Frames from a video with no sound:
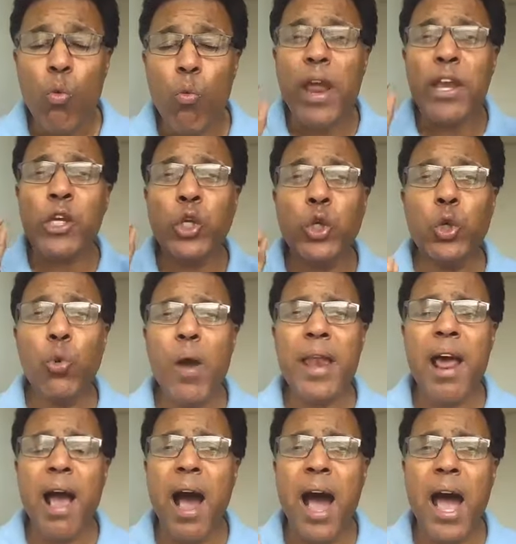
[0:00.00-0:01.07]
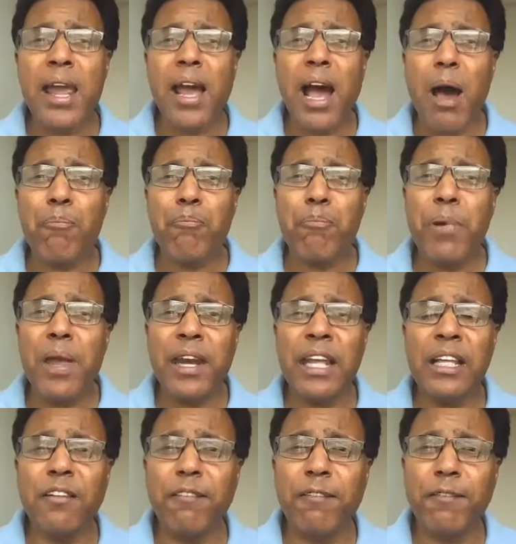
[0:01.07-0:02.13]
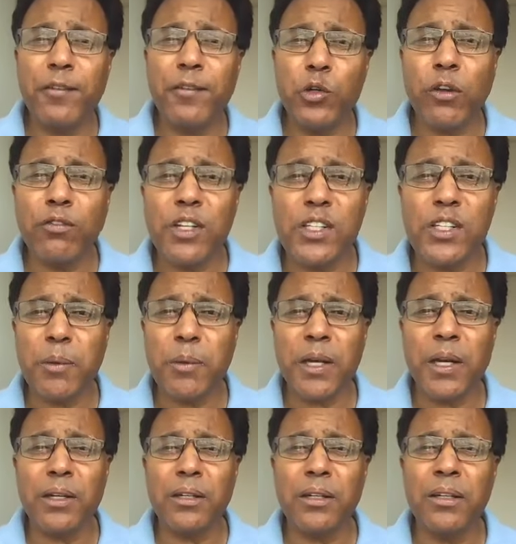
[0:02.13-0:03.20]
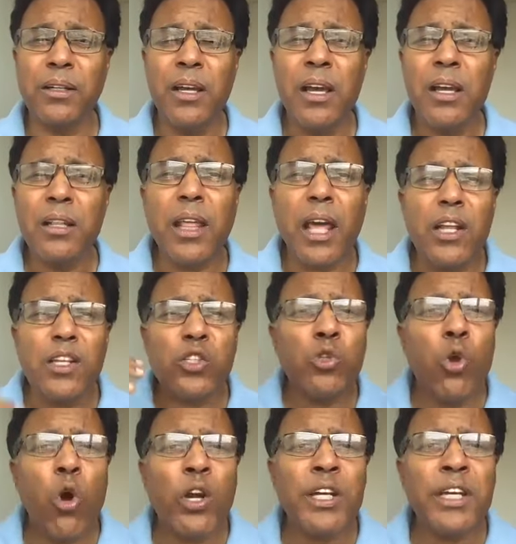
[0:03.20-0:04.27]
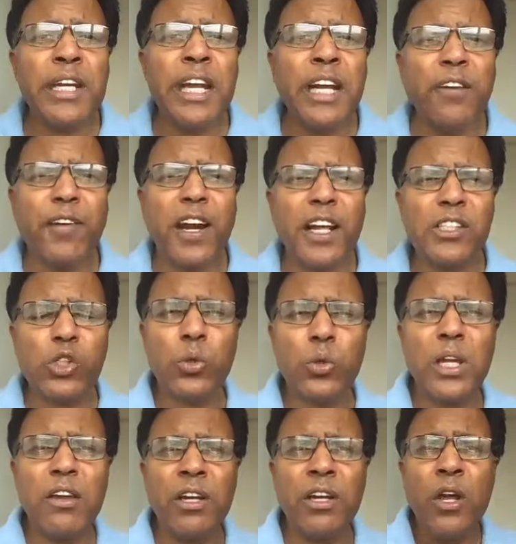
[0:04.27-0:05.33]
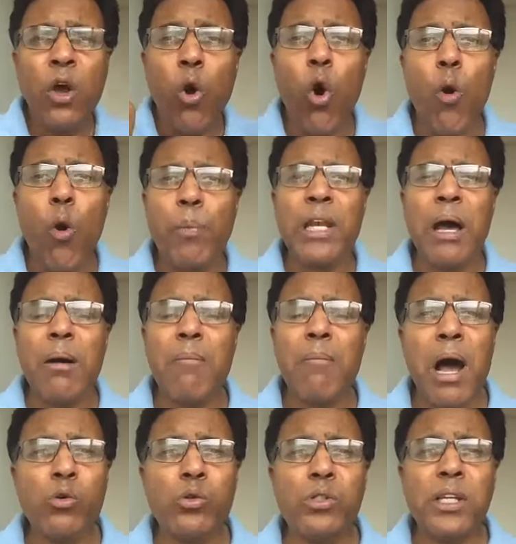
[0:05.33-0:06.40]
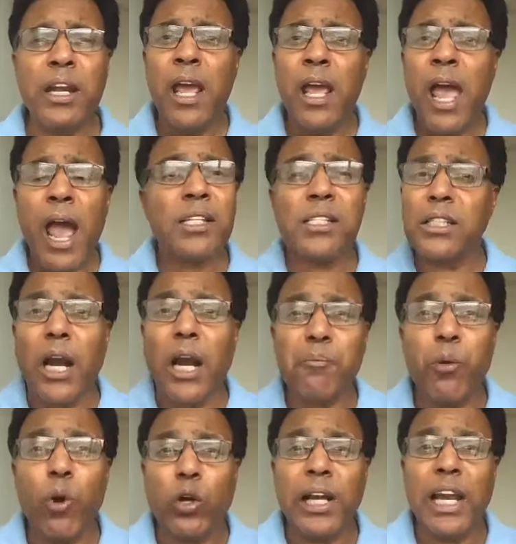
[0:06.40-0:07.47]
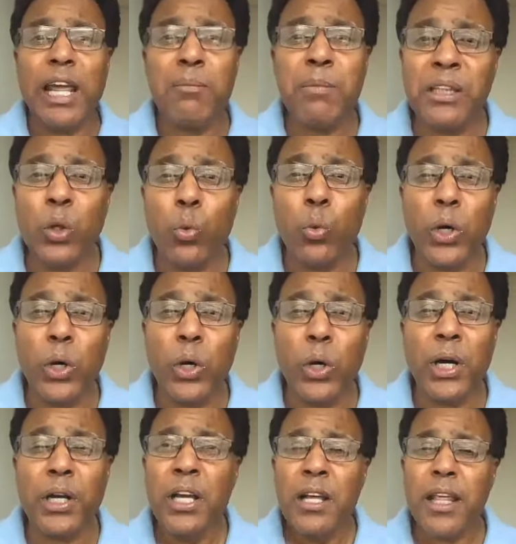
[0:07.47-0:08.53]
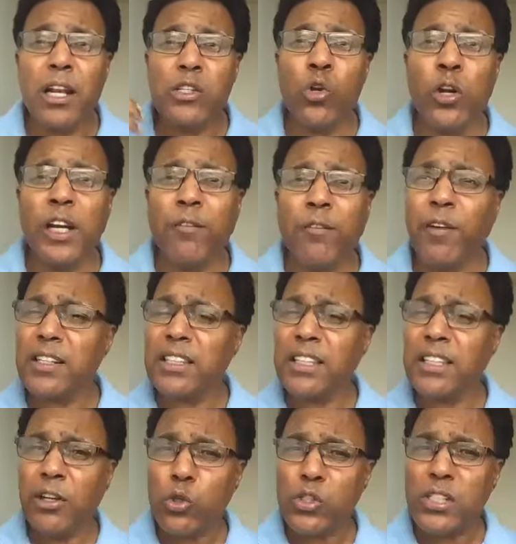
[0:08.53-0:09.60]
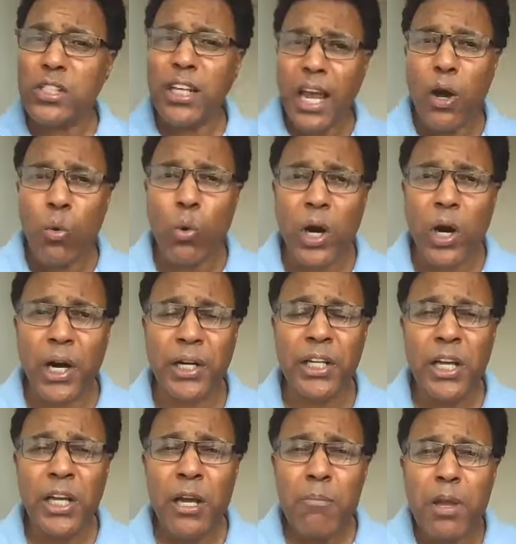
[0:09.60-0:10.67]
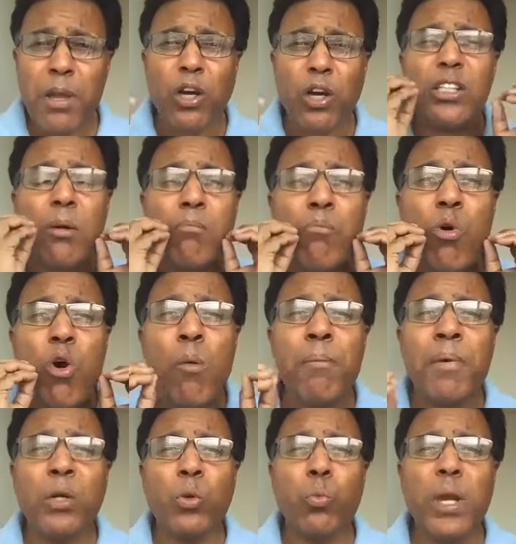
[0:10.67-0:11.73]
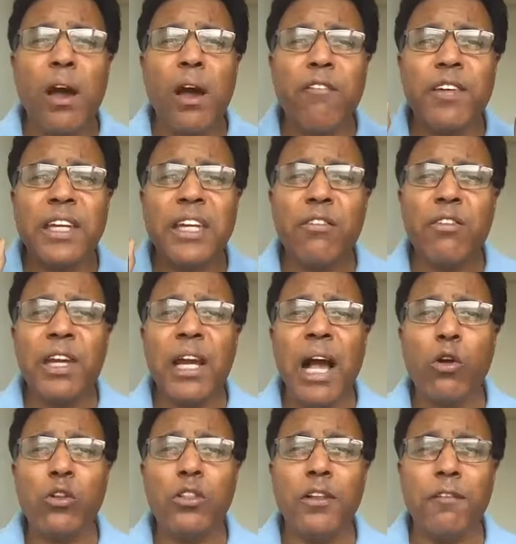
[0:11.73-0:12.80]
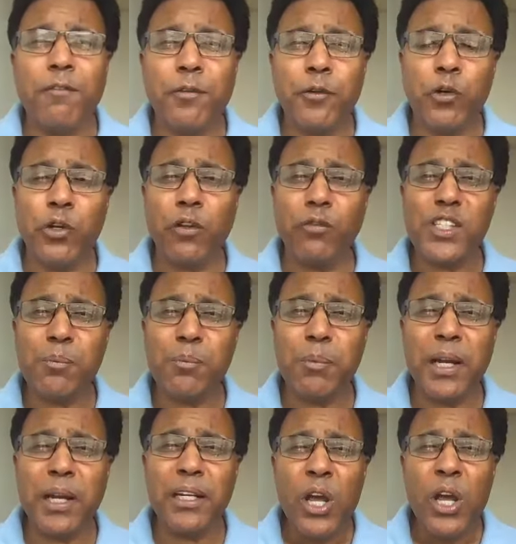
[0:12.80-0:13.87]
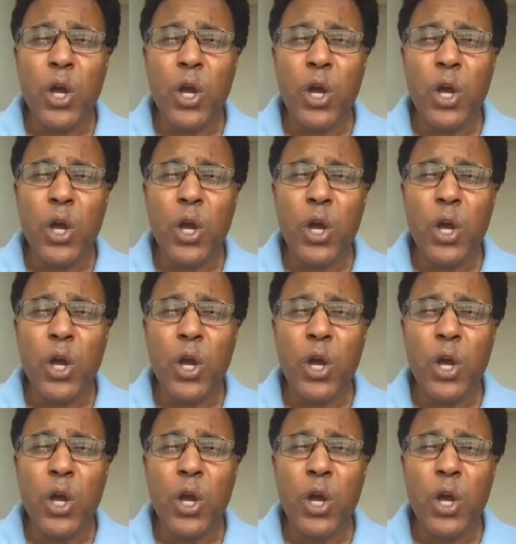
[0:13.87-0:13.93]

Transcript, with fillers: when you and I are bearing the fruit of the Spirit, there is no need for us to even open our mouths and, and start proclaiming the word. There is no need for us even to say a word because the moment we are giving out the fruit of the Spirit,